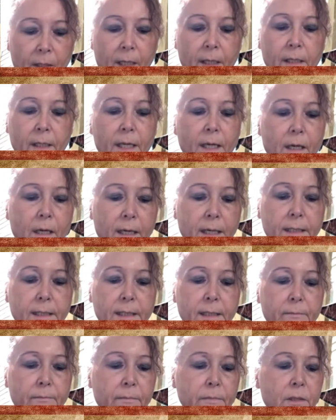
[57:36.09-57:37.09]
And yeah, I
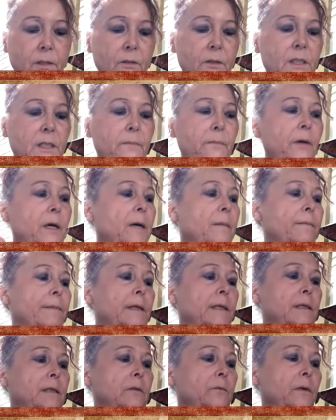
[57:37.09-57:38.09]
did do some
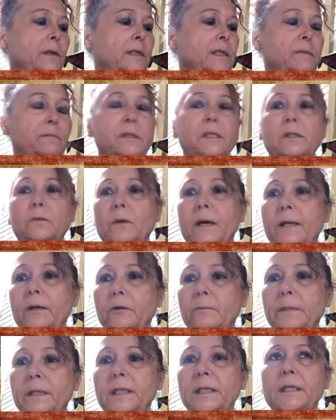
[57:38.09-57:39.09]
pumpkins with some
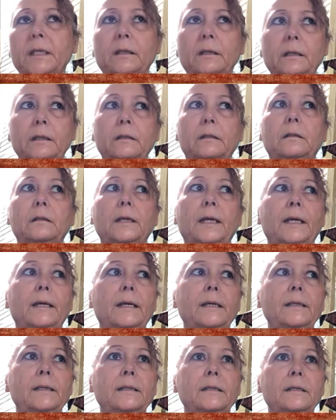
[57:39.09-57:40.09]
sweater material,
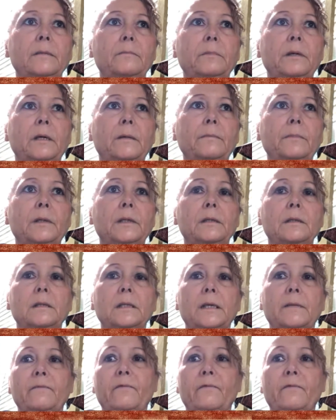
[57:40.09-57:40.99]
and I did some pumpkins.